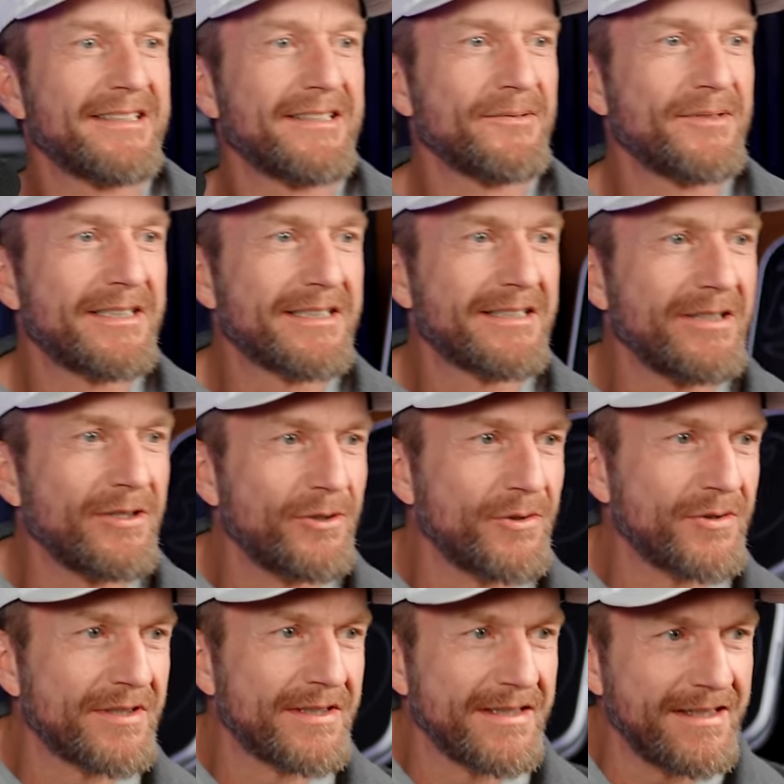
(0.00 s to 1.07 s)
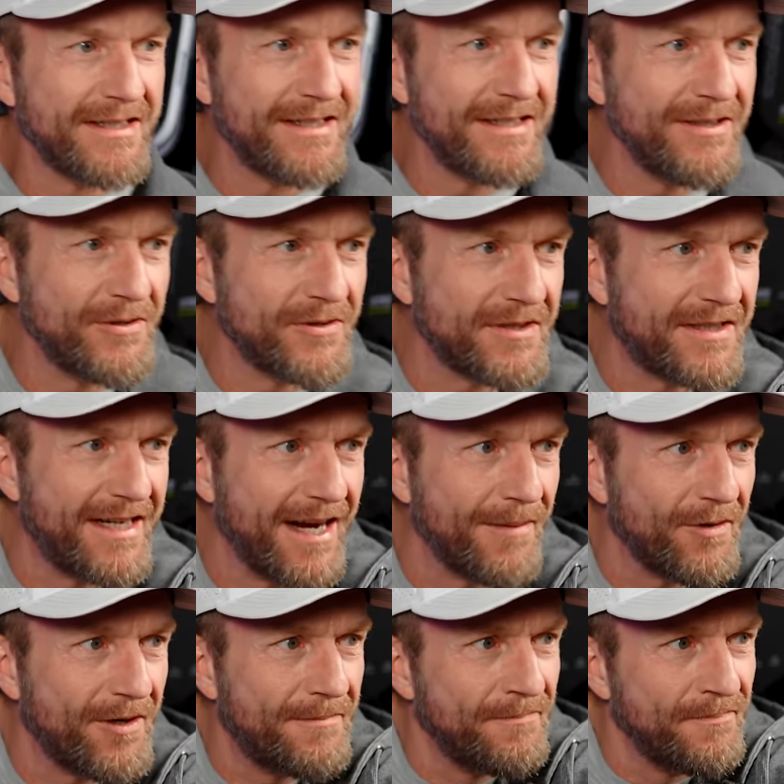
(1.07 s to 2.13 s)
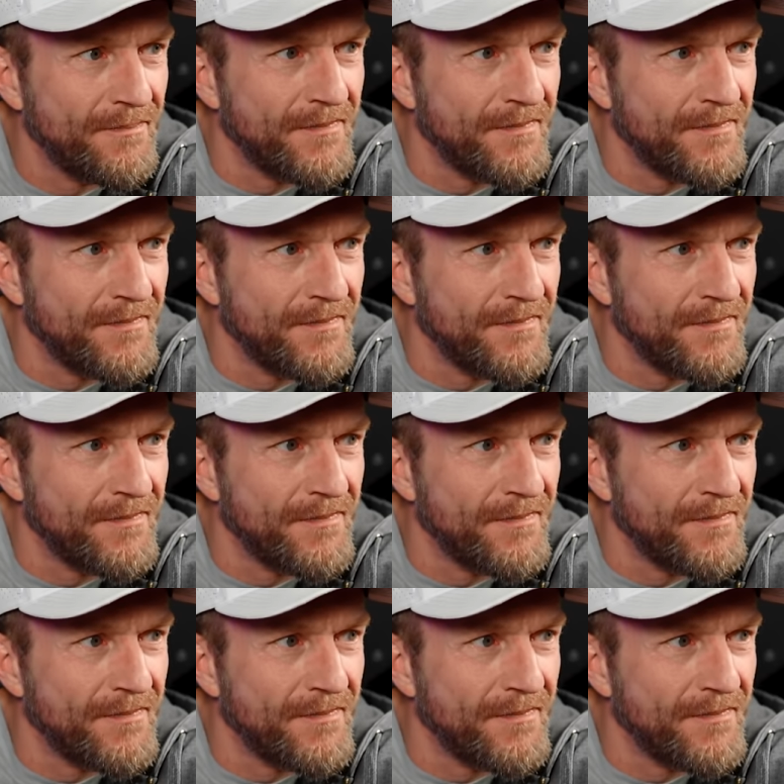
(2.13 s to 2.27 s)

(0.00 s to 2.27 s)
Did we just lose the lose a camera?